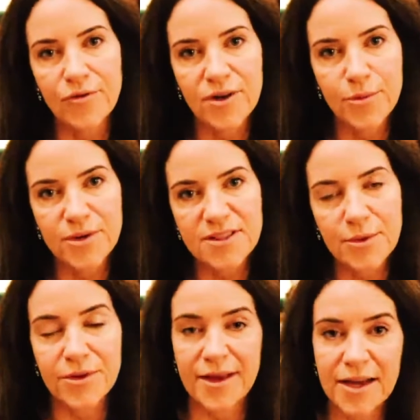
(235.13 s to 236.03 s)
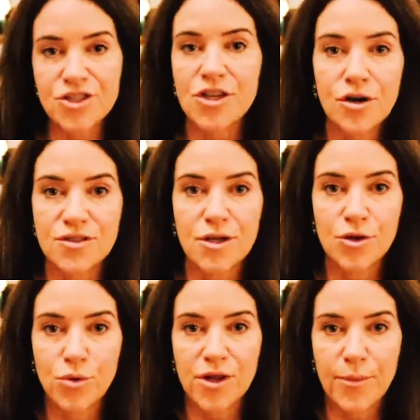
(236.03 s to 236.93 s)
really busy, but they actually can't tell
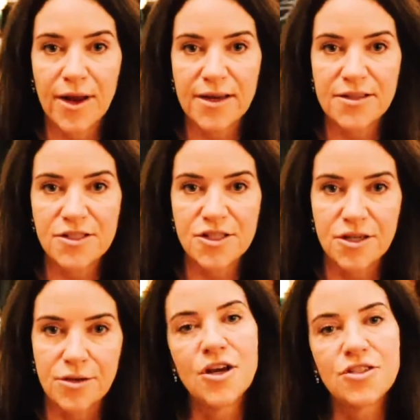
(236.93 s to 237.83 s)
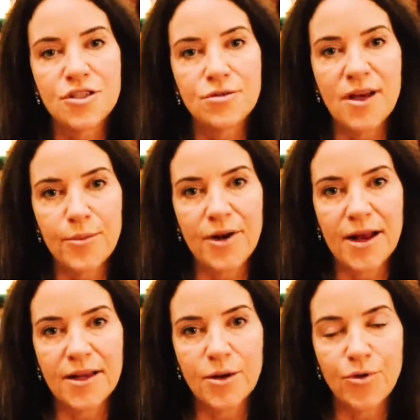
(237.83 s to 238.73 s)
you what they're planning to do. Do that
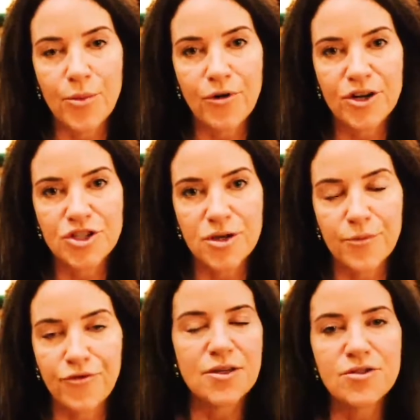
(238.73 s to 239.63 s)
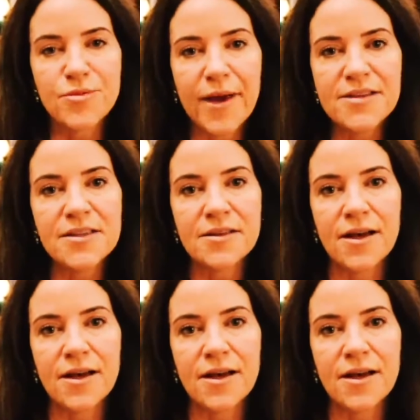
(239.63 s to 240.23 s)
planning and preparation up front. Spending